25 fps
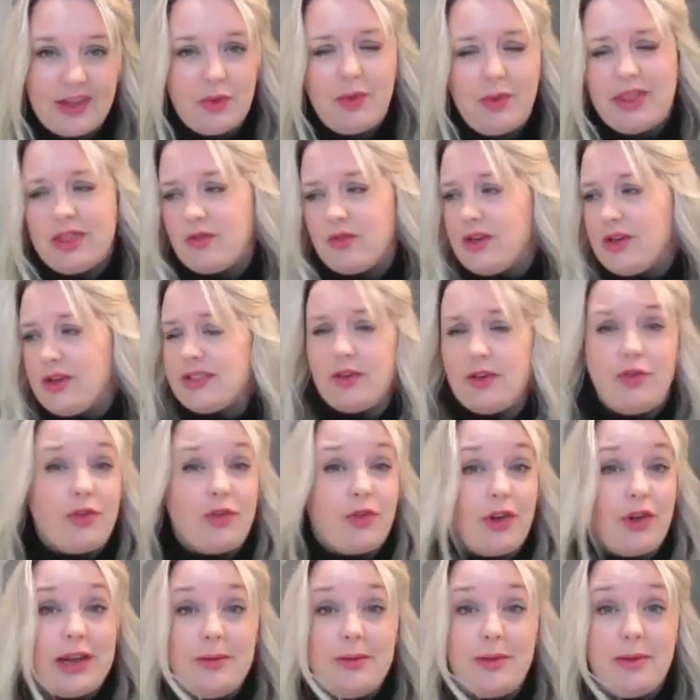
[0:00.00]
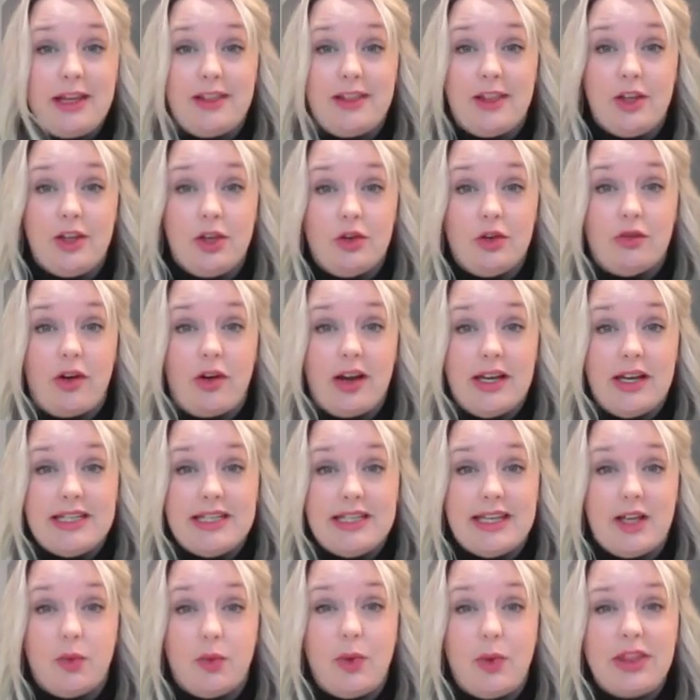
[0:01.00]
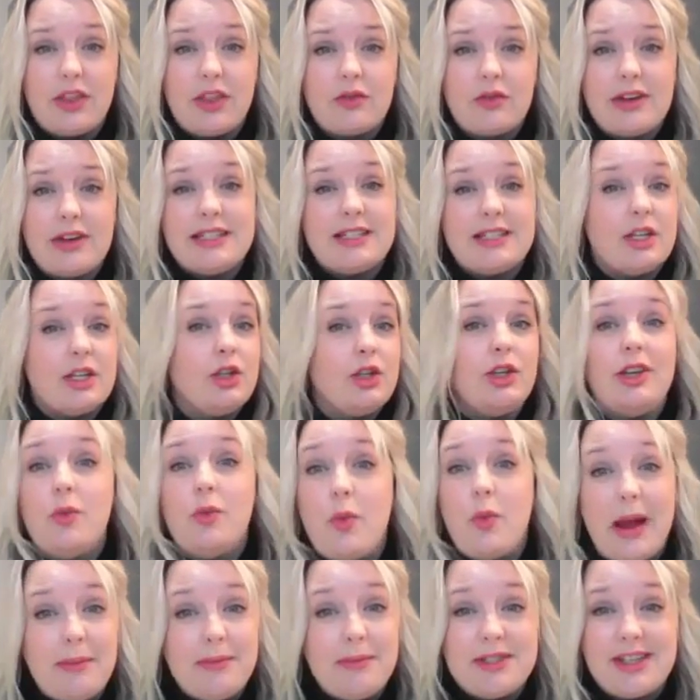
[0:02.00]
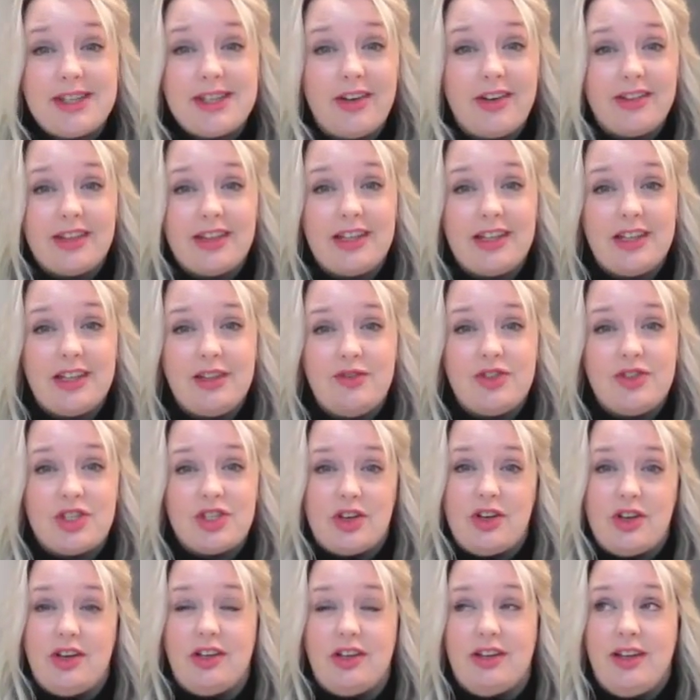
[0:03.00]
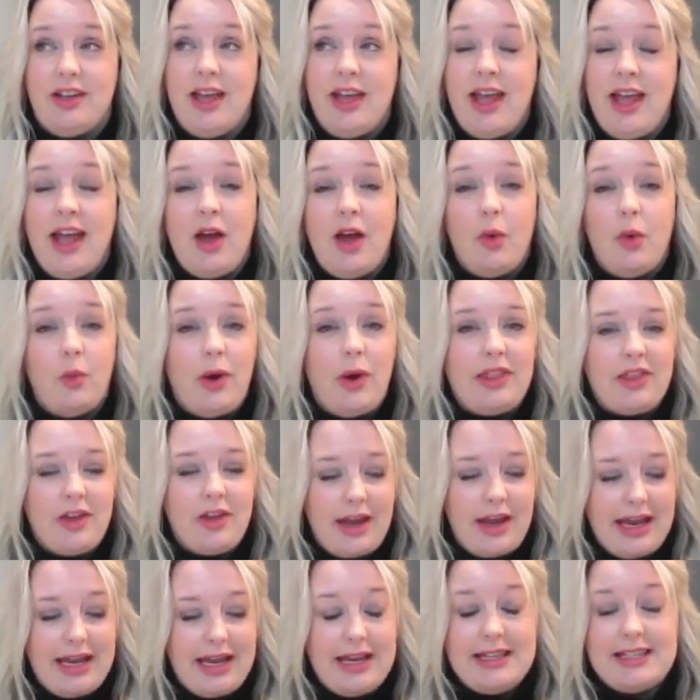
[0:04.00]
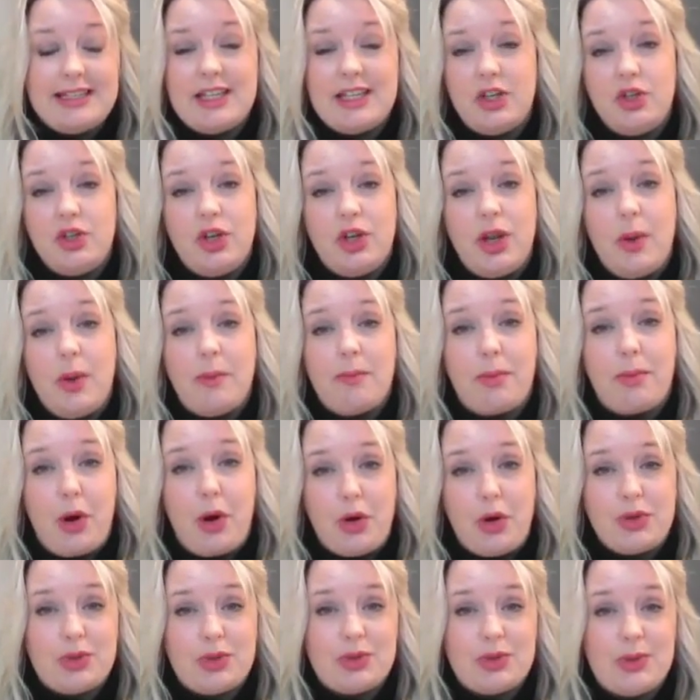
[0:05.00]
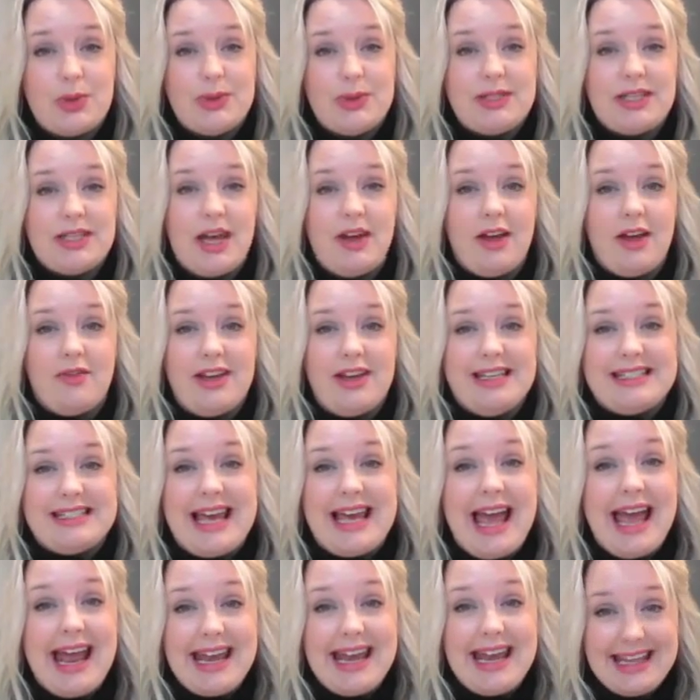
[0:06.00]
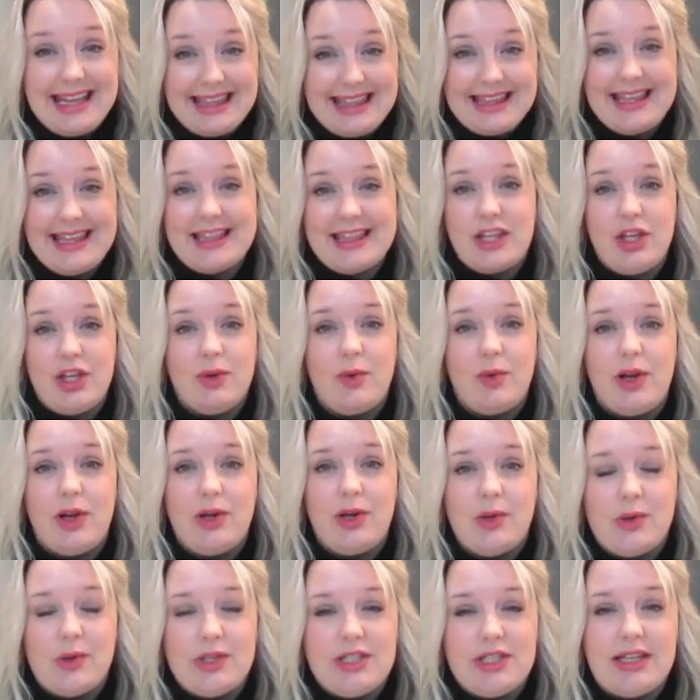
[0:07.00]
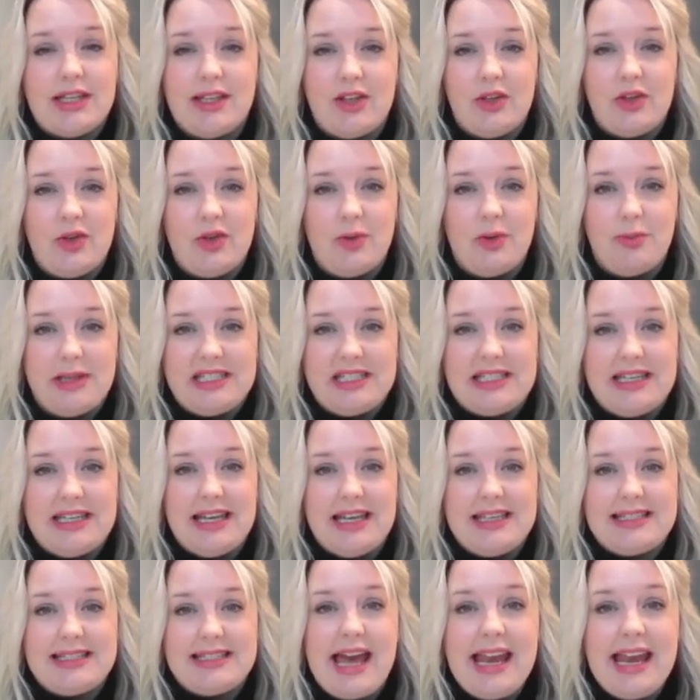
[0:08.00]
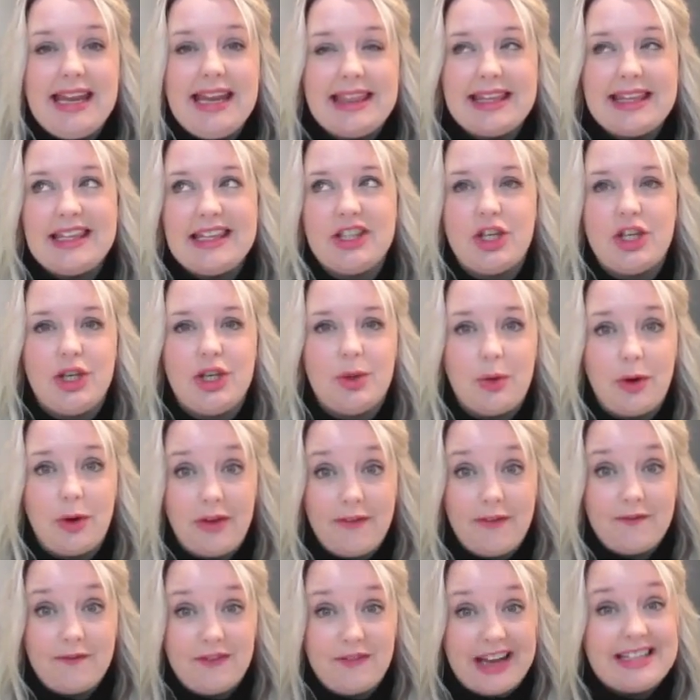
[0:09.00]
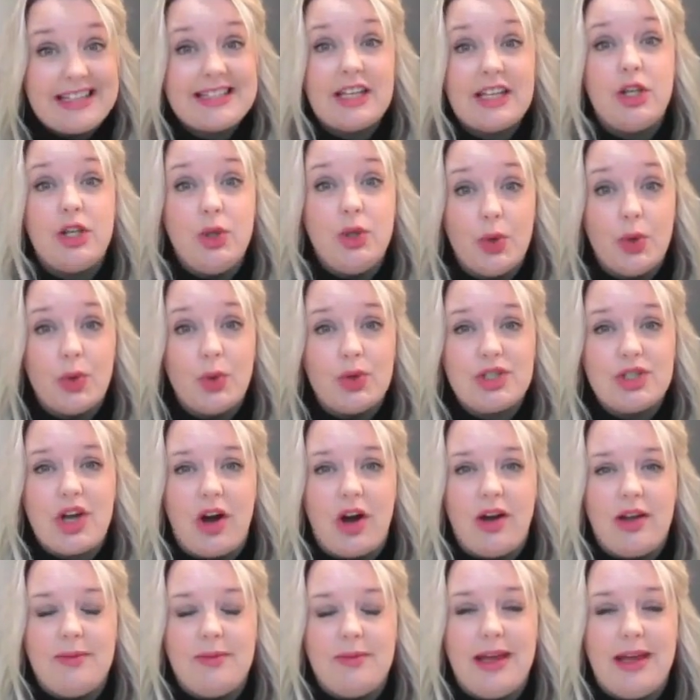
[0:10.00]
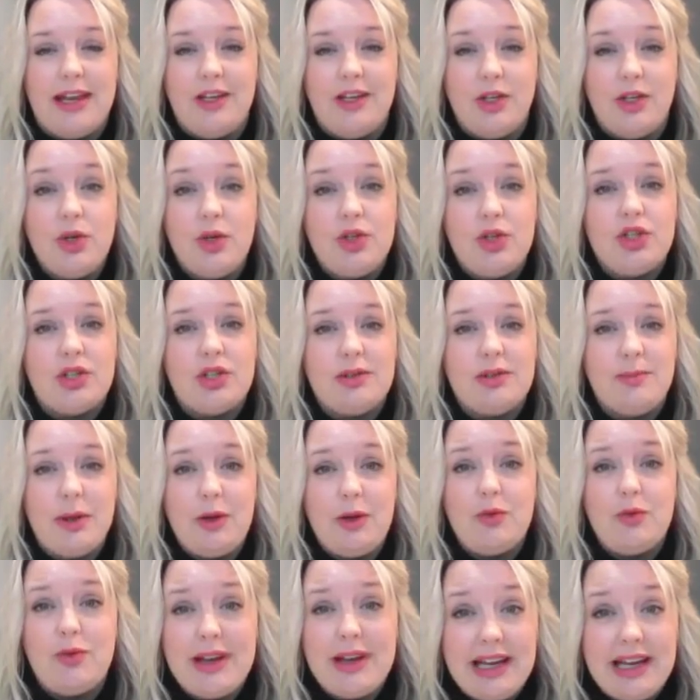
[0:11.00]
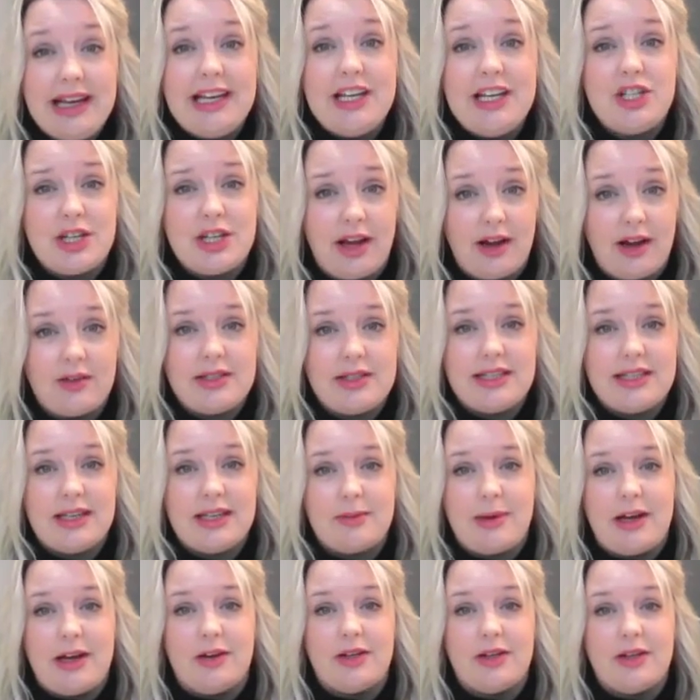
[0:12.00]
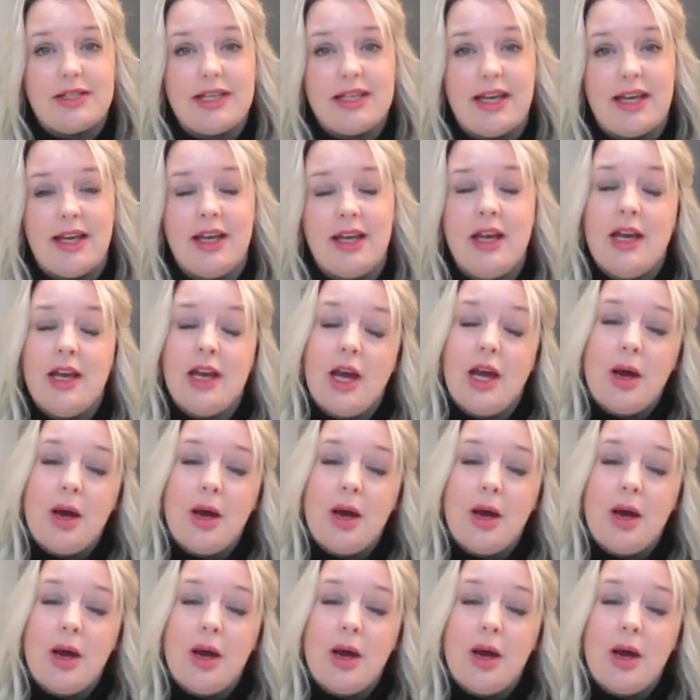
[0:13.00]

Whether it's a freebie that you're writing, whether it's a new website that you've done, whether it is a new product or service, anything that you are launching in your business, anything that you are investing your time in, you should be really shouting about it.